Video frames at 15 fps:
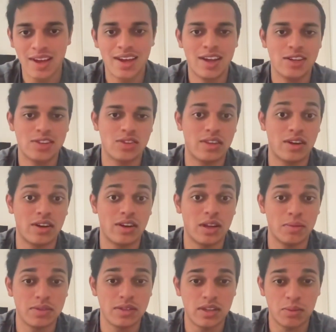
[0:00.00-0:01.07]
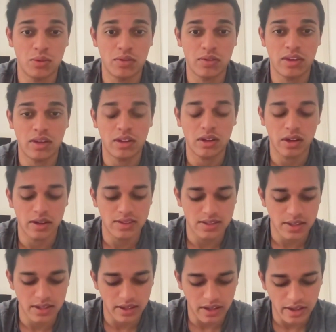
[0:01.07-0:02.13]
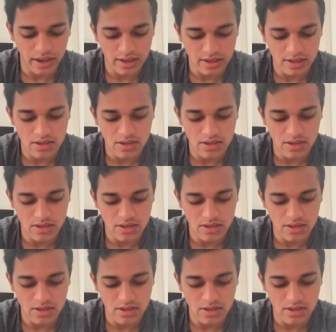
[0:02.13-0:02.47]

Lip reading: So there are a limited number of clients they can cater to,